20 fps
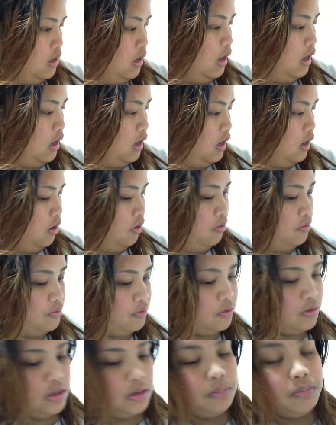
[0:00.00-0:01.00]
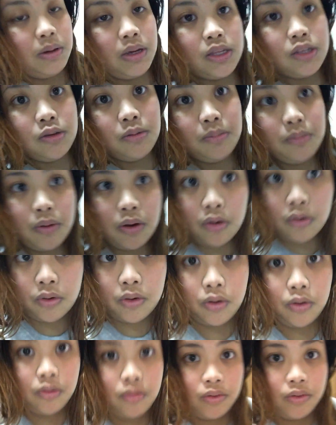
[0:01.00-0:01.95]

Uh, hopefully by tomorrow,